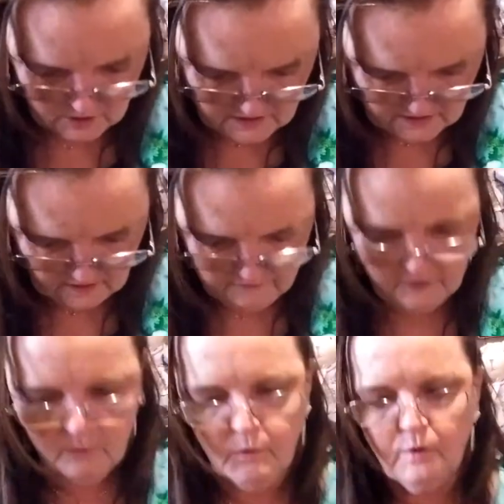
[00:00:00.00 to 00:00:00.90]
just a
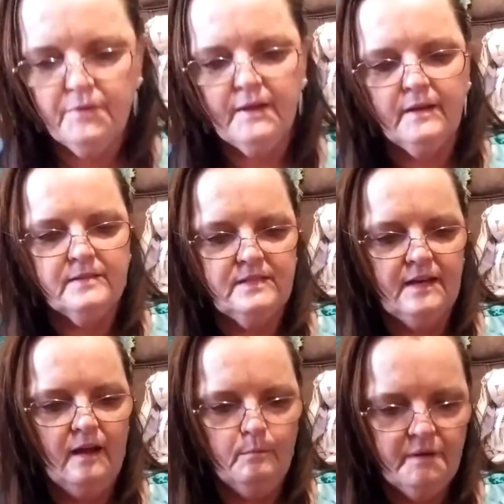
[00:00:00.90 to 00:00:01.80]
few more things
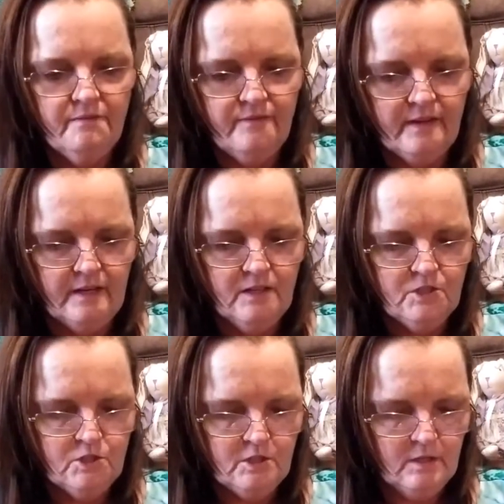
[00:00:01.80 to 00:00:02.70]
and I'll be
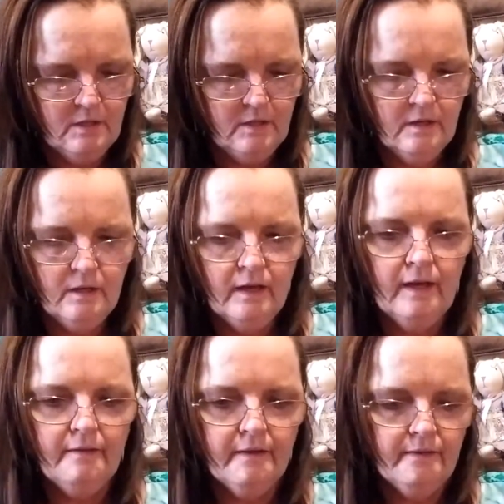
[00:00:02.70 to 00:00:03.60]
finished.
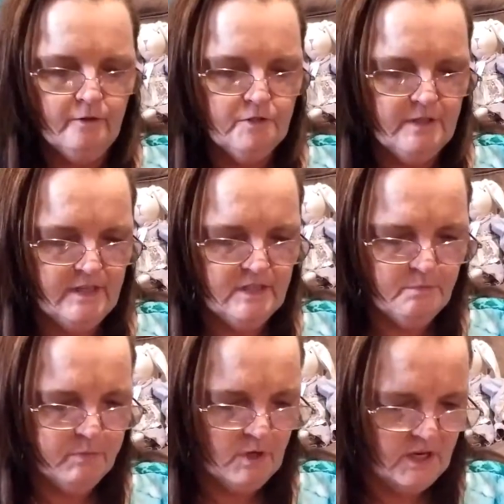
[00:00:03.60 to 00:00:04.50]
And then there's
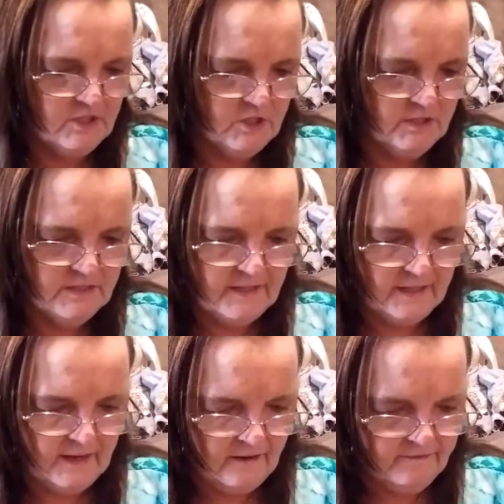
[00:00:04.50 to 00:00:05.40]
these brushes
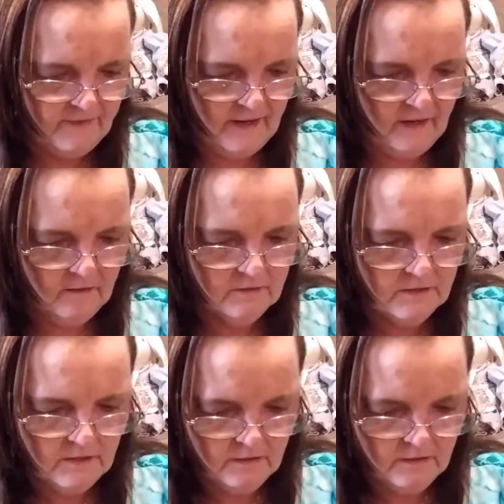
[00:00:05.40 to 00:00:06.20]
that I found.